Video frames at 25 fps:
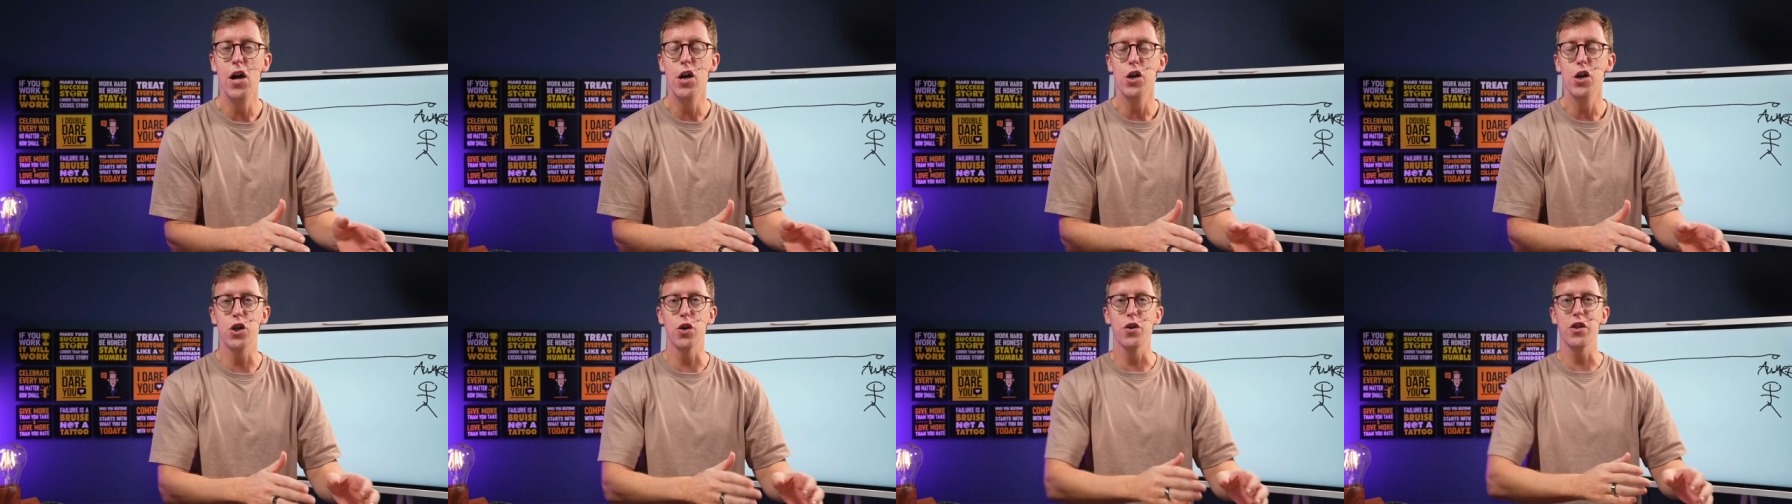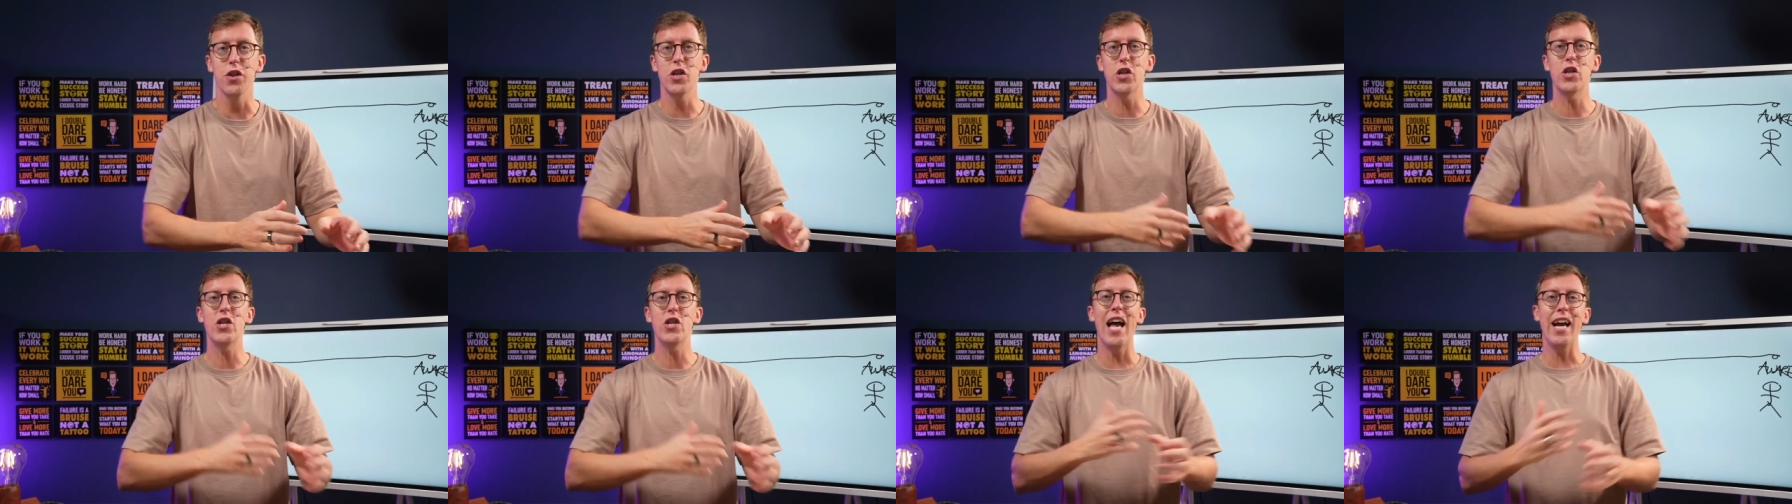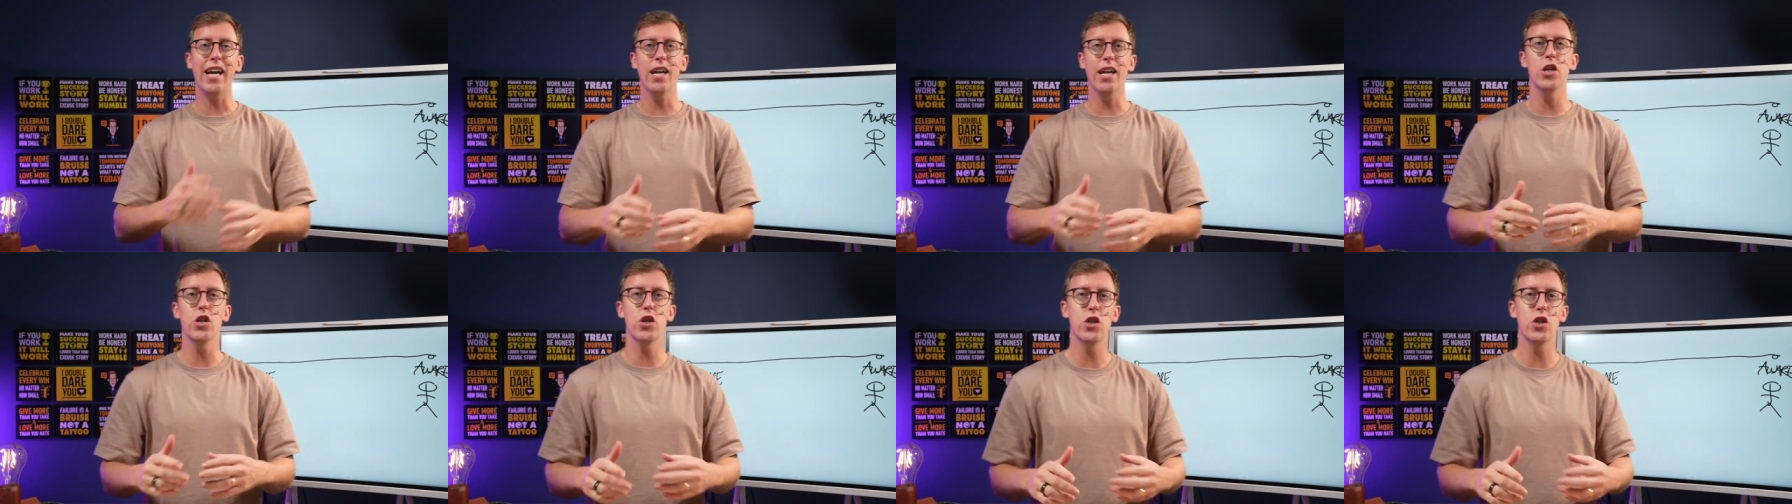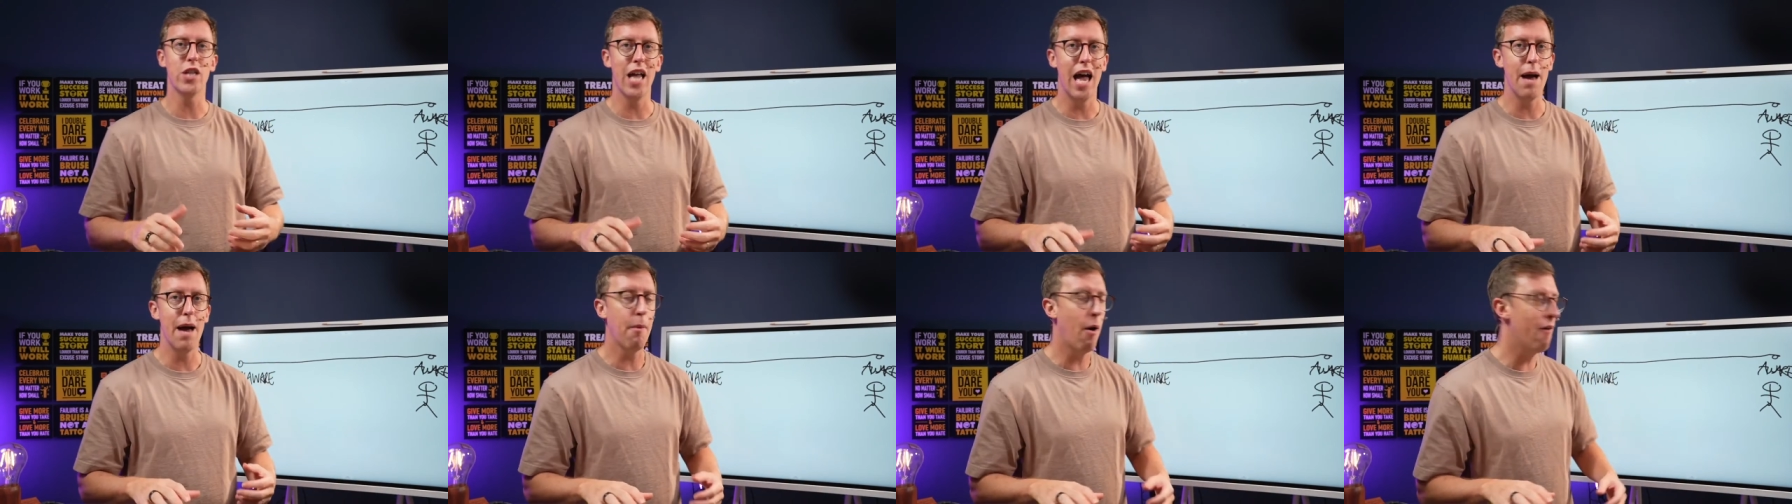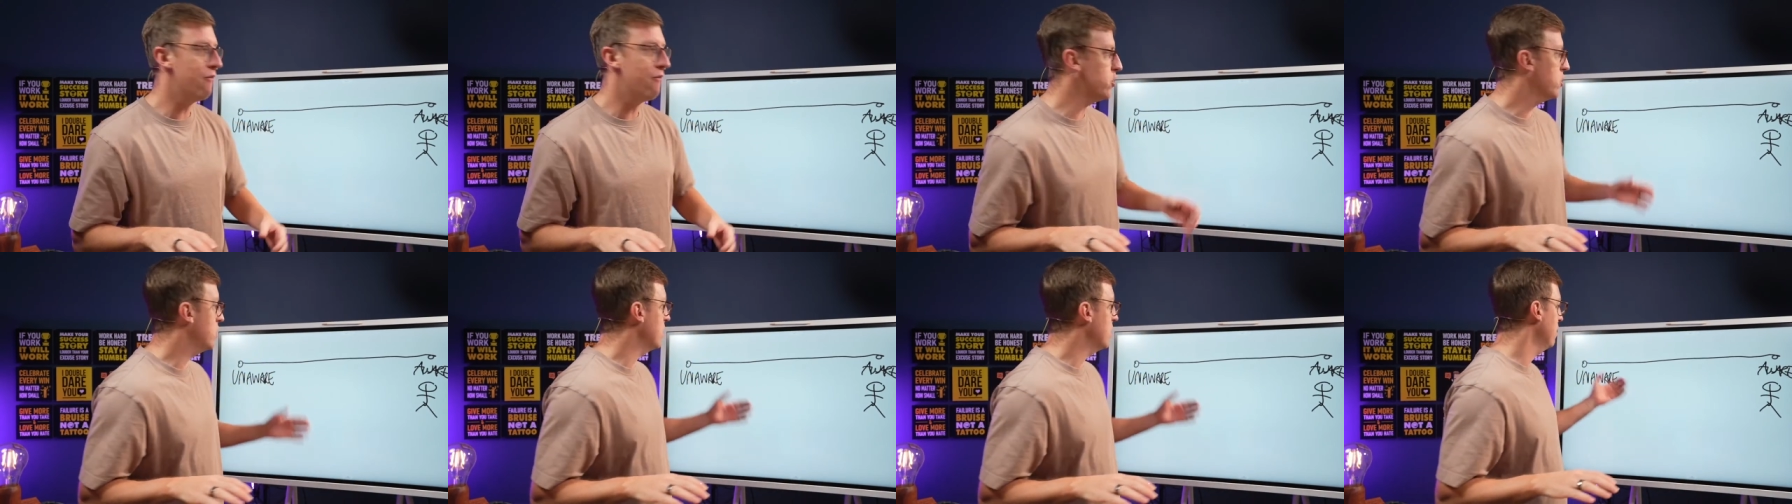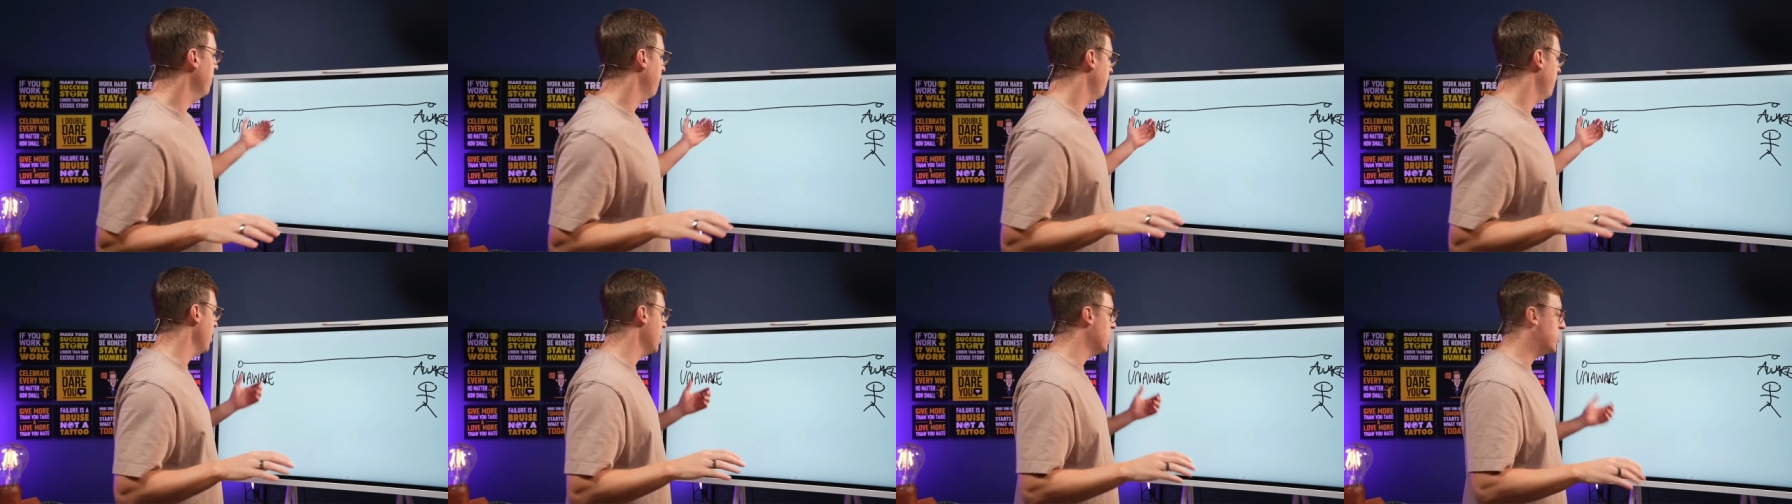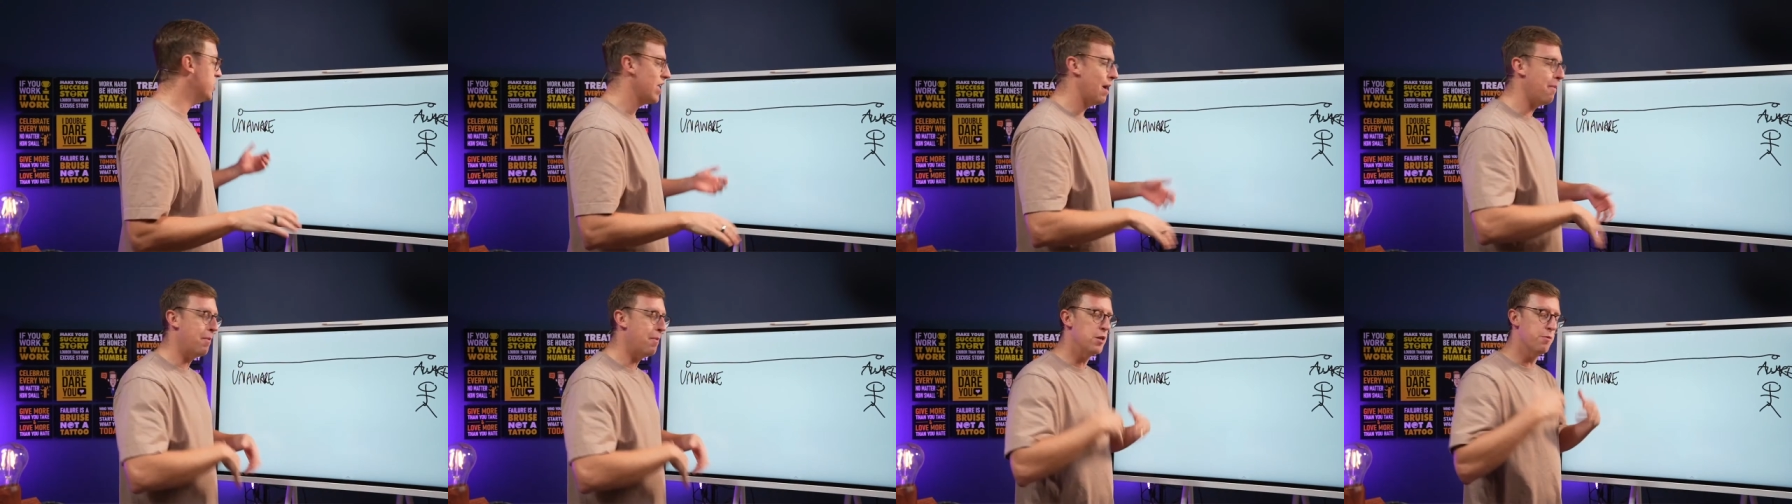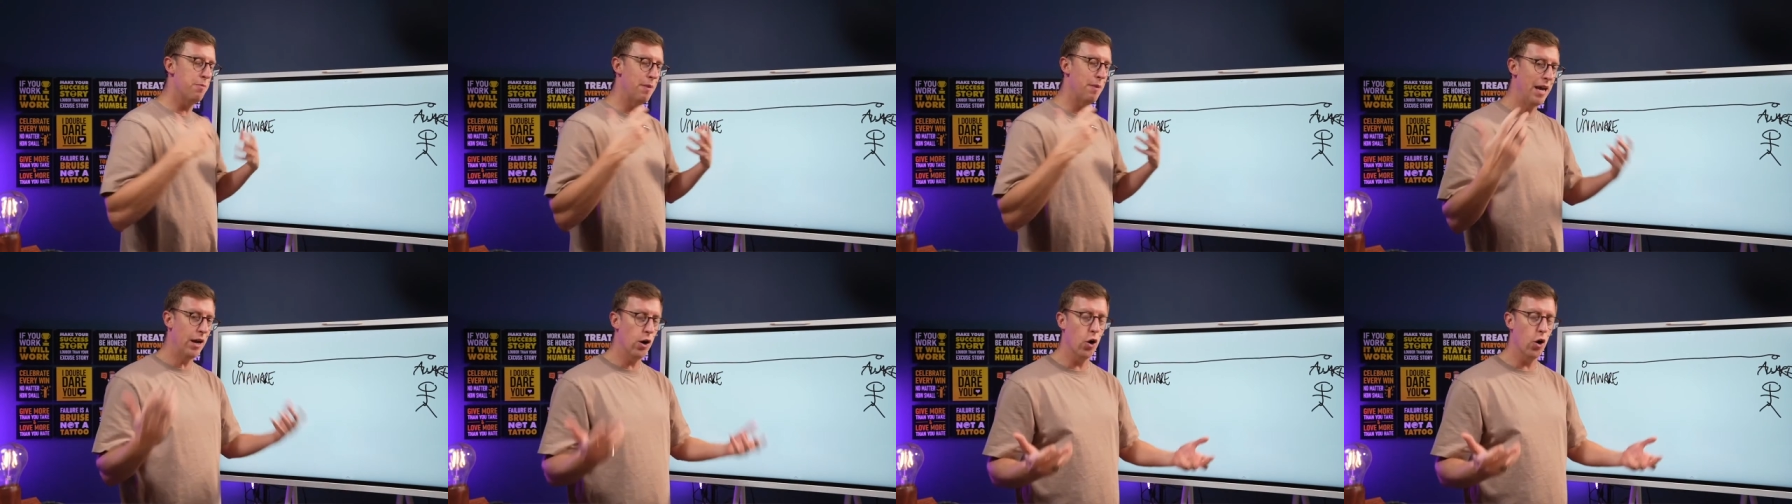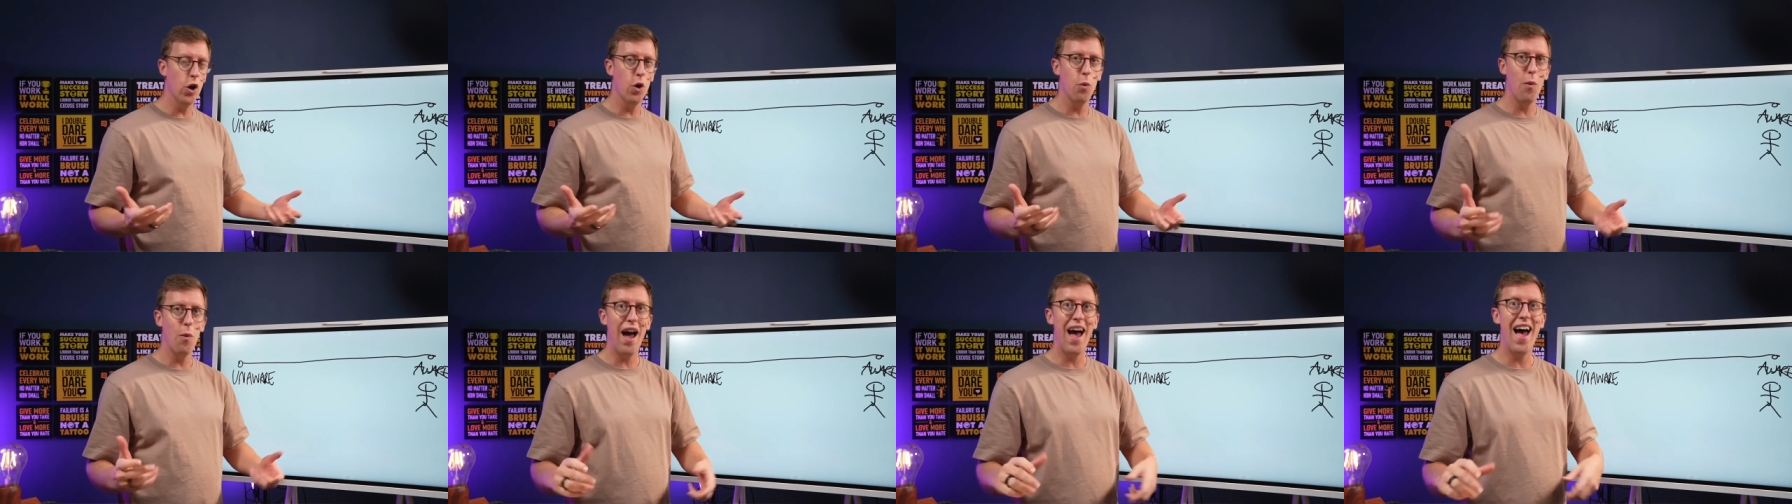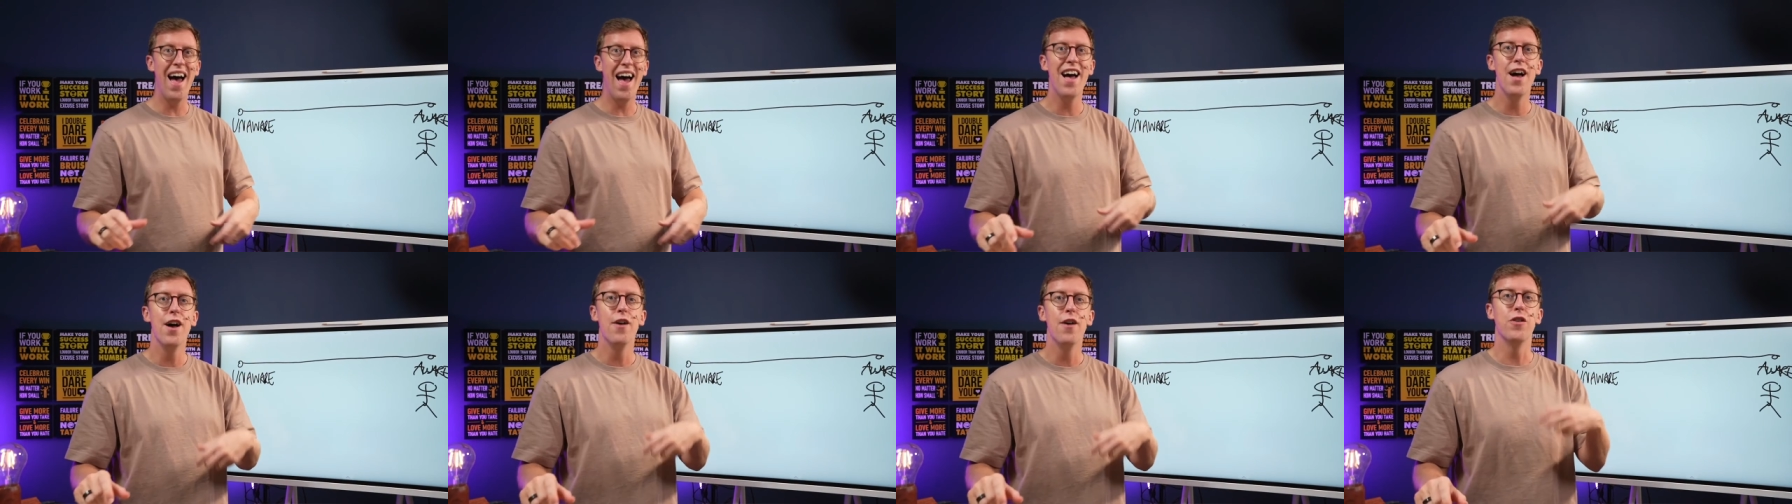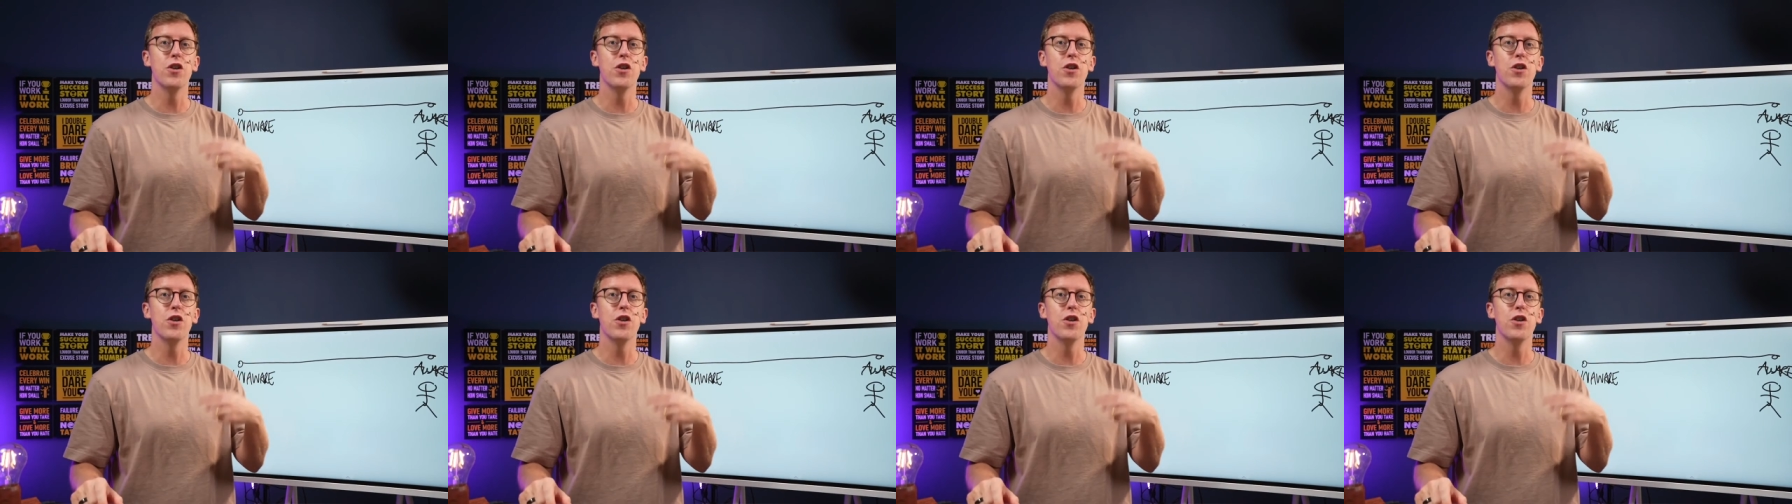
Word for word: So the second step, obviously the first step is being unaware.